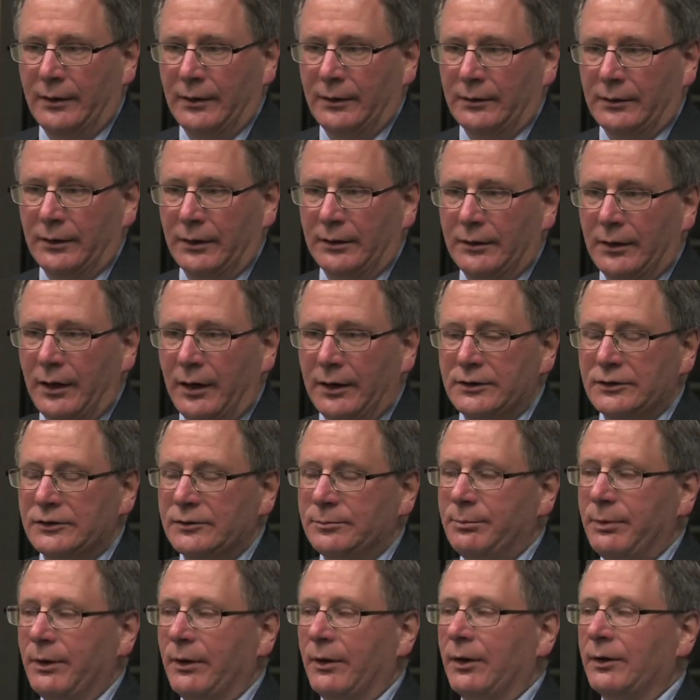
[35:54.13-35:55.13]
The nuns
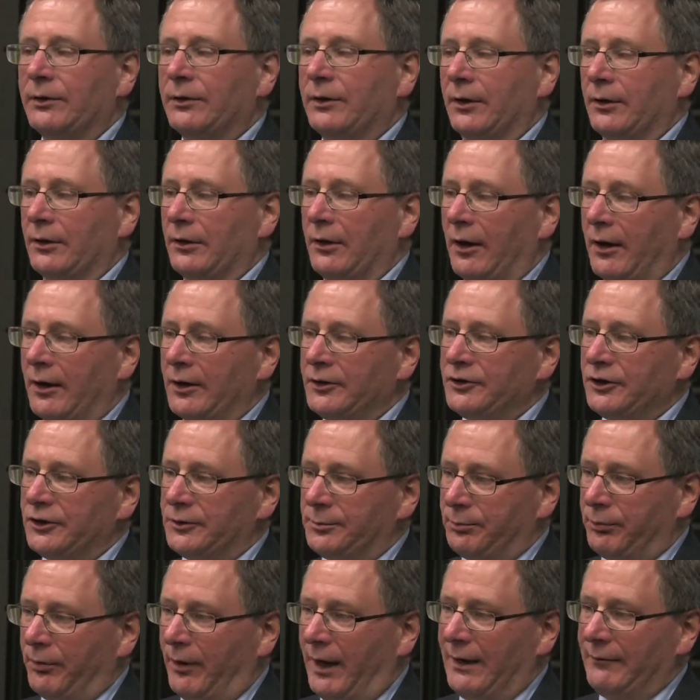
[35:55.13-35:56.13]
built the largest
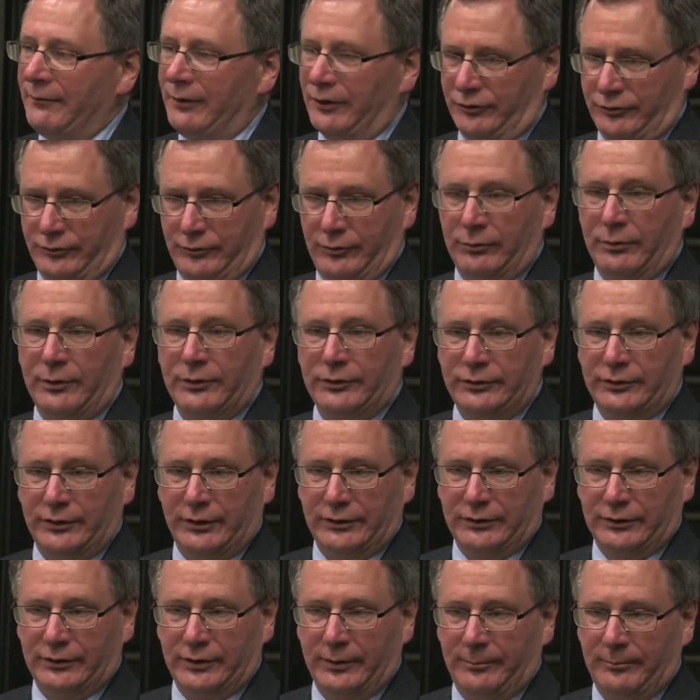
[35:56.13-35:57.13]
private school
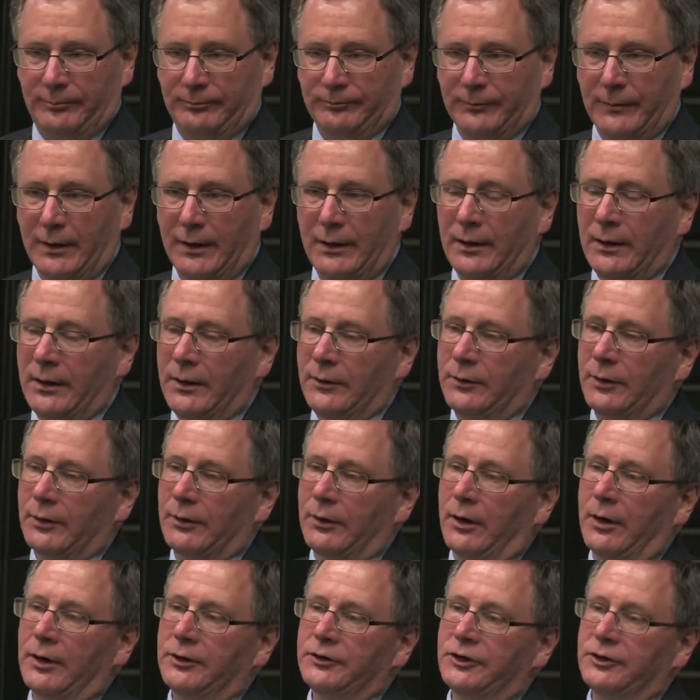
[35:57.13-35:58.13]
system, the
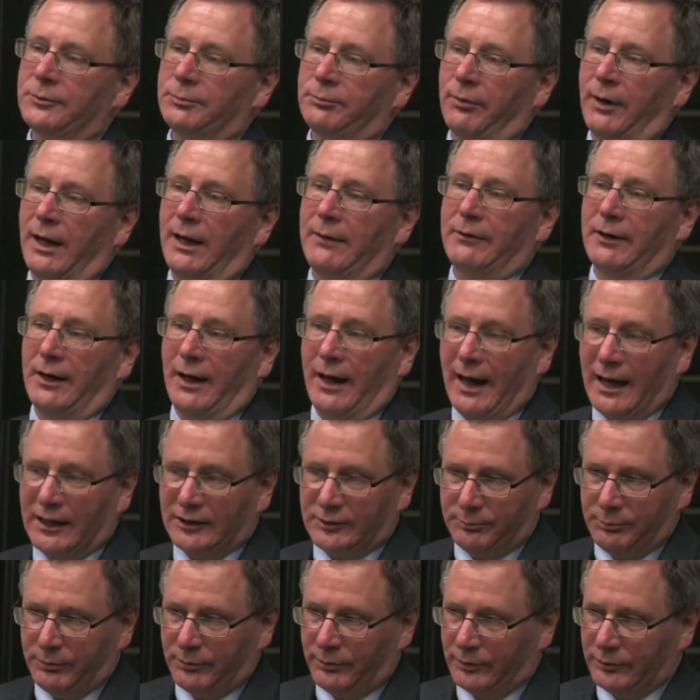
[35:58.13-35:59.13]
largest private
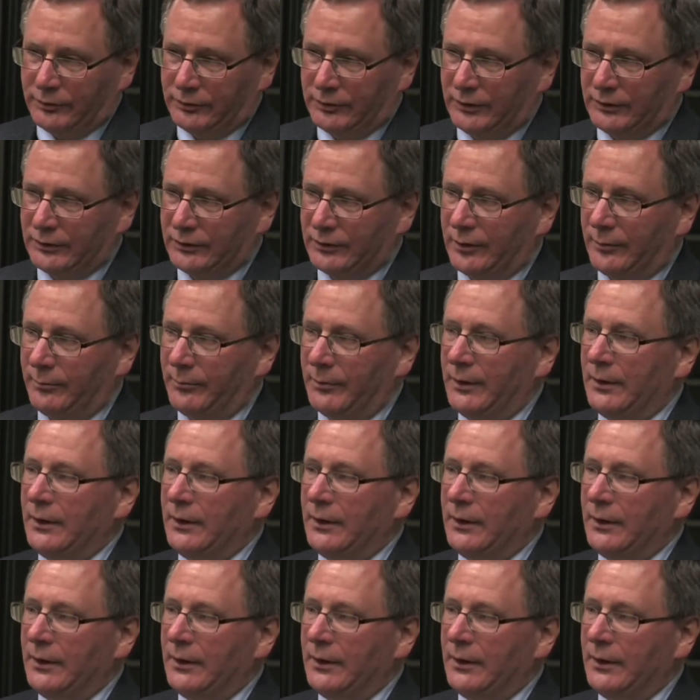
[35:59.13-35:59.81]
hospital system,